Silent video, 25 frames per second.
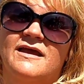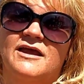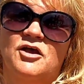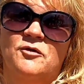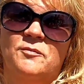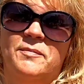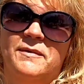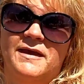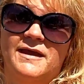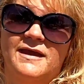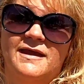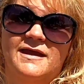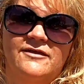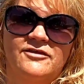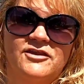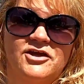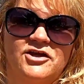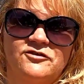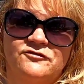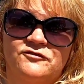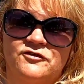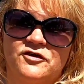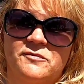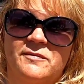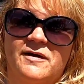He'll be in
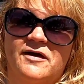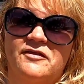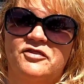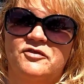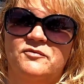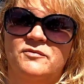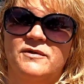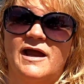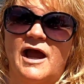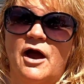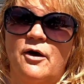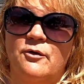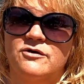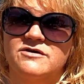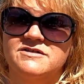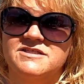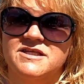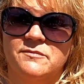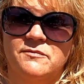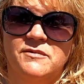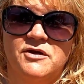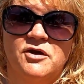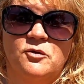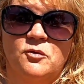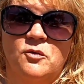there for about three
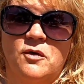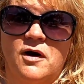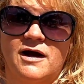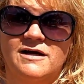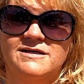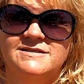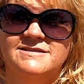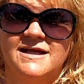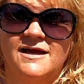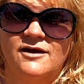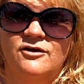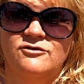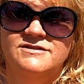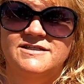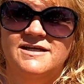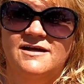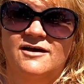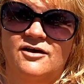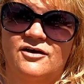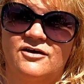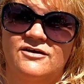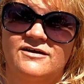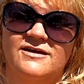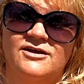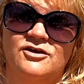hours. I'm gonna walk
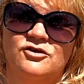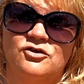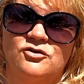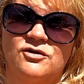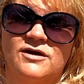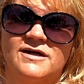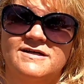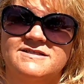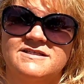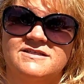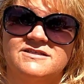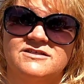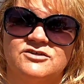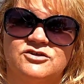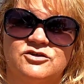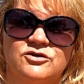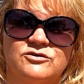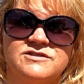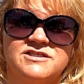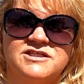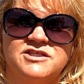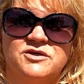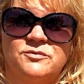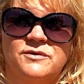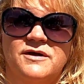downtown Hillcrest and
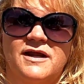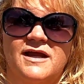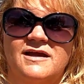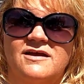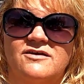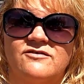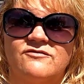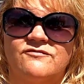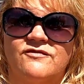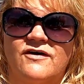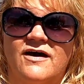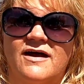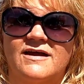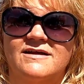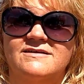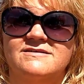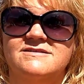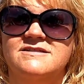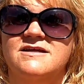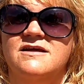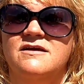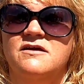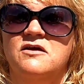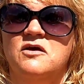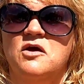go see what I can
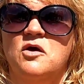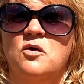find.